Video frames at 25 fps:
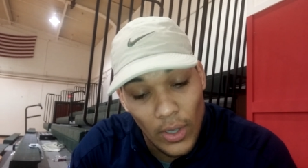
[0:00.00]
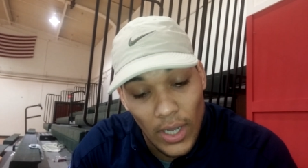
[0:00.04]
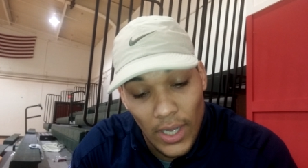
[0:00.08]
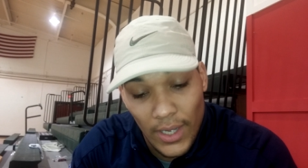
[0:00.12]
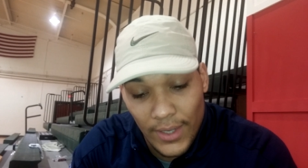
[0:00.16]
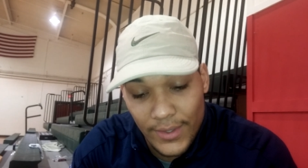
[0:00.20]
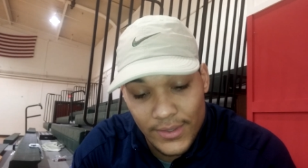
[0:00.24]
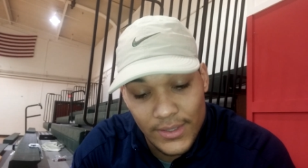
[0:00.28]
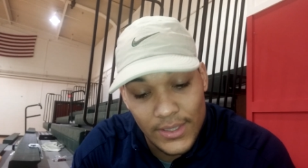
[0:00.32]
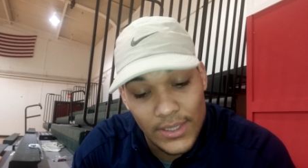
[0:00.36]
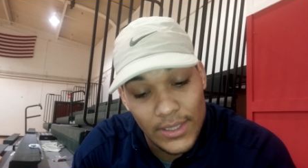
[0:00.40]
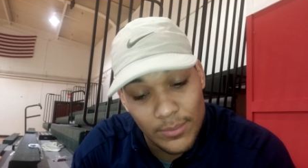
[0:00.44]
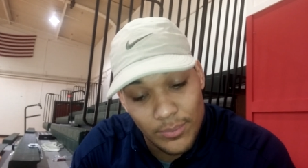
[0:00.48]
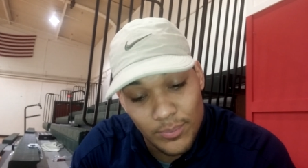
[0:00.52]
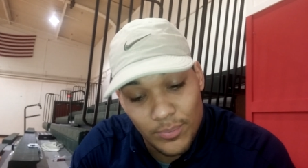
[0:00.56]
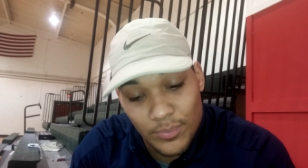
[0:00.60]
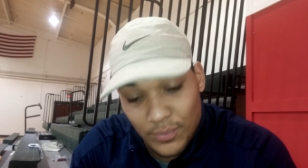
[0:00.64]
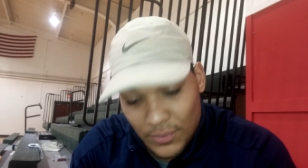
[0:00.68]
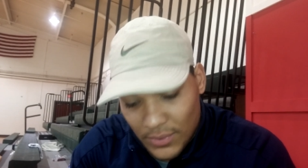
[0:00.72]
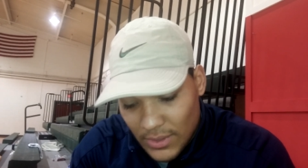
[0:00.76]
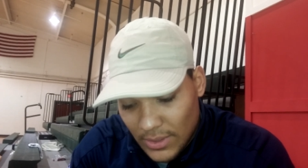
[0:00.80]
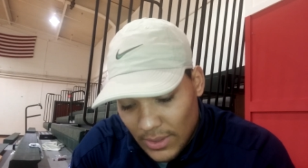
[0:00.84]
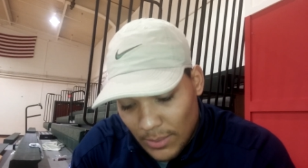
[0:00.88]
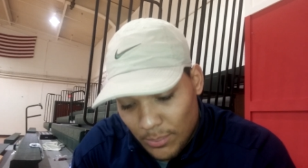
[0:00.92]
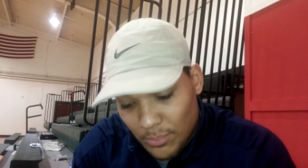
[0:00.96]
Well, uh, she
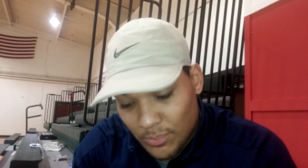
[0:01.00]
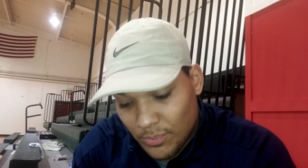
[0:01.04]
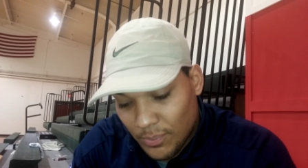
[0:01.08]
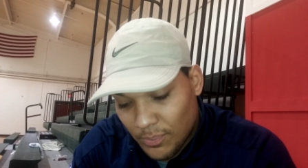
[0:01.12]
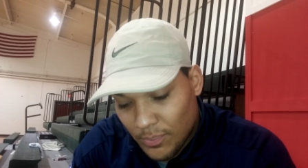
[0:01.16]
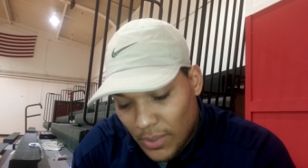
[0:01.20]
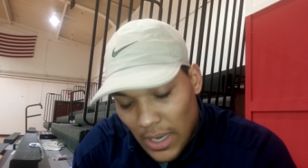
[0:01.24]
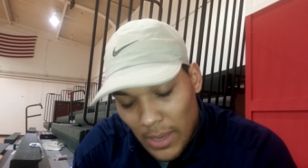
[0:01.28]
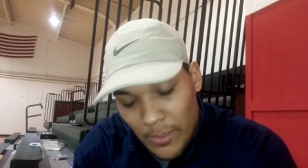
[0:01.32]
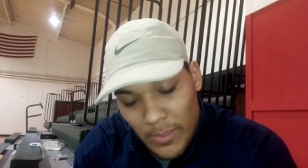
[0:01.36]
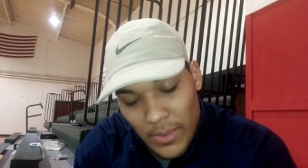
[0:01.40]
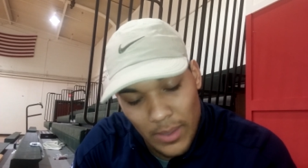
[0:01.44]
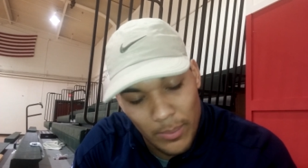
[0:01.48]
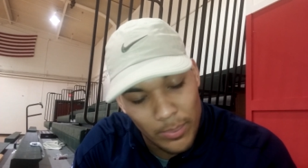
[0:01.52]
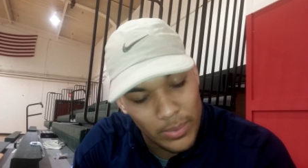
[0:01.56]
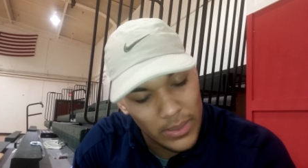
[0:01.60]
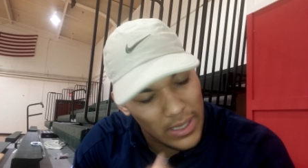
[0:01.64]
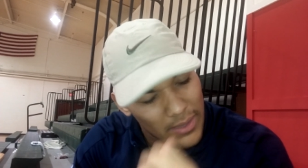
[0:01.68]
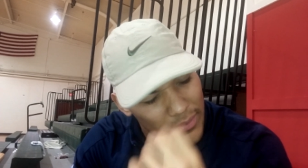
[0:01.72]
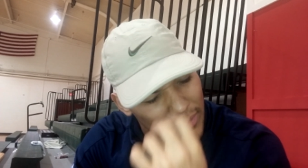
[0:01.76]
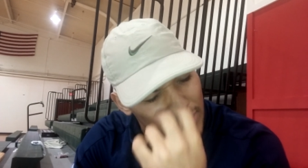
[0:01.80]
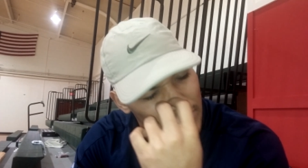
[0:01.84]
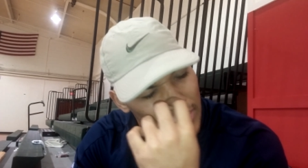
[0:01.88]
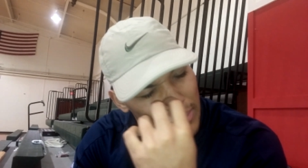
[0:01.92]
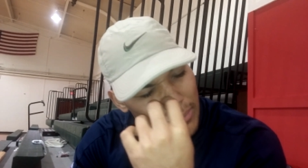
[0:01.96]
she probably made a
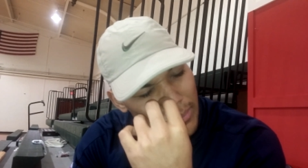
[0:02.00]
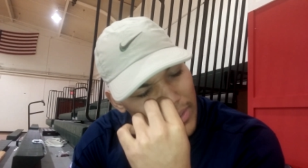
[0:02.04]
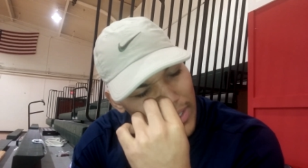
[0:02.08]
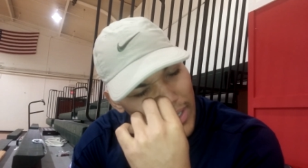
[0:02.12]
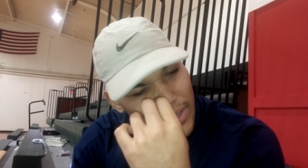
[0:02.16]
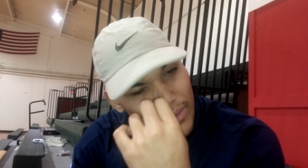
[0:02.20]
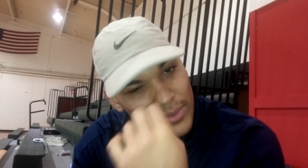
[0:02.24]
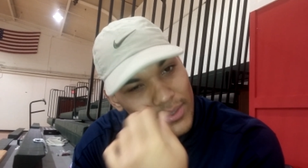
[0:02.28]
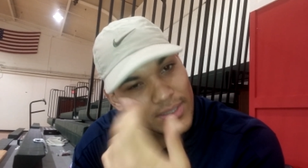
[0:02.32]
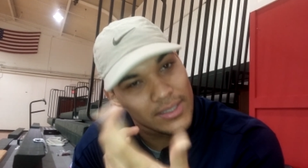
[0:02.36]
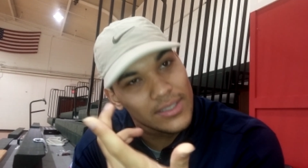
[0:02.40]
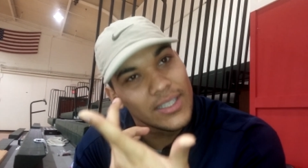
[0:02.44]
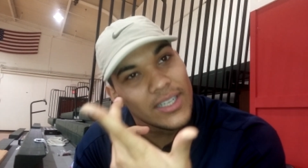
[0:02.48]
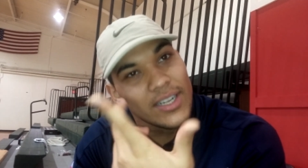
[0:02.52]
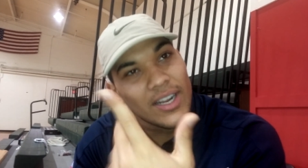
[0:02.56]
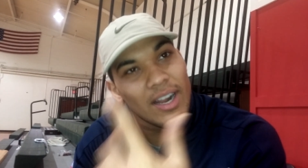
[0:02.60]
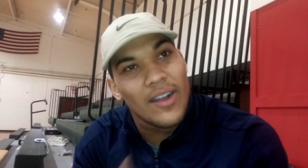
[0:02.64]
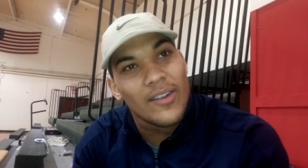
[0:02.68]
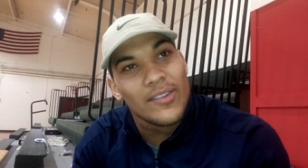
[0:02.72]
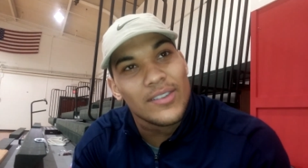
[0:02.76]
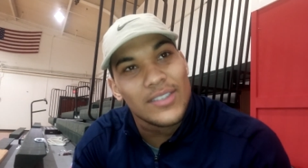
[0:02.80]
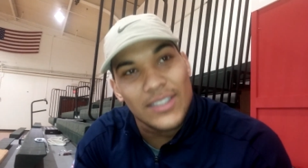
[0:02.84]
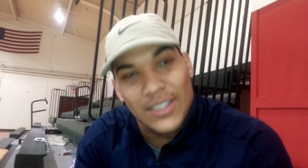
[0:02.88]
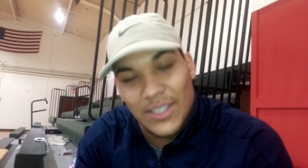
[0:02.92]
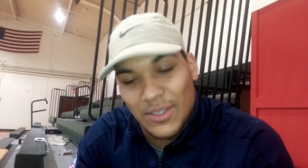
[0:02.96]
plate for me, but I wasn't there.
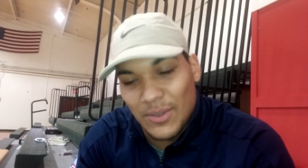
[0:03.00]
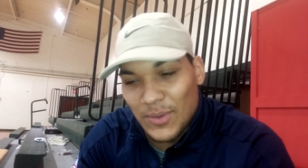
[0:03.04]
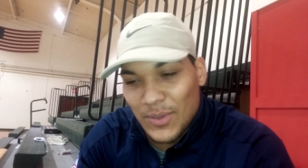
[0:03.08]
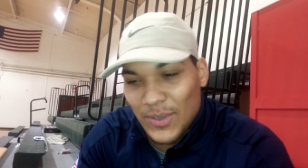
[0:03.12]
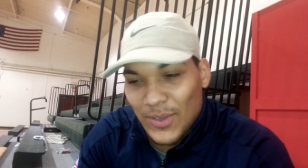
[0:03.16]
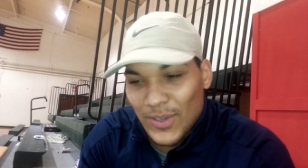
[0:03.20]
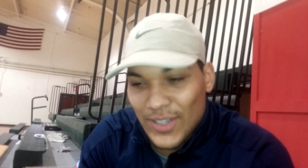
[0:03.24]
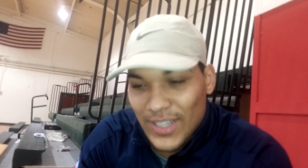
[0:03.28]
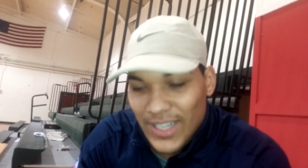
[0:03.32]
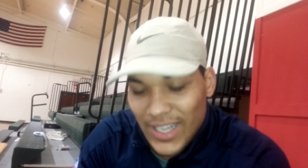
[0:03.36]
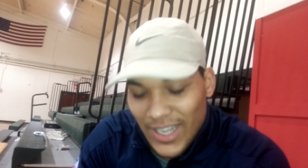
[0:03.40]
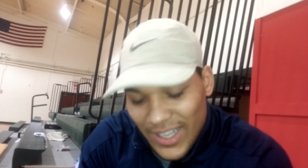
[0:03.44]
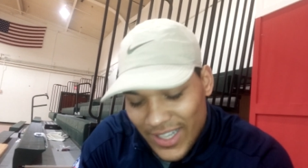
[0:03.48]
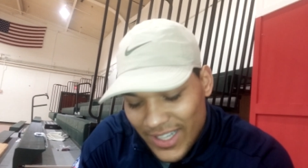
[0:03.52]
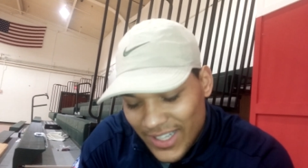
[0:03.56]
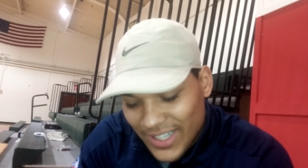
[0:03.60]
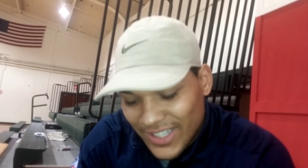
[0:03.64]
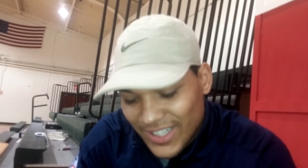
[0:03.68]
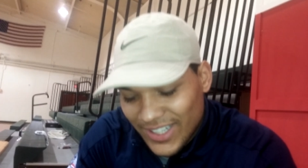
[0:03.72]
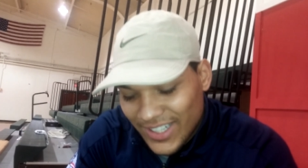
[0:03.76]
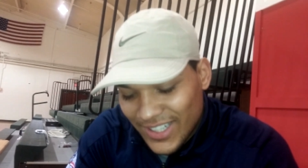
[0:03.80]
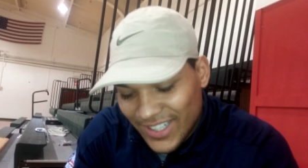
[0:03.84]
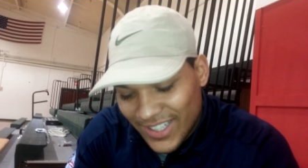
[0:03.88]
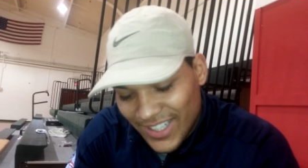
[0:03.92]
I was still uh. down here.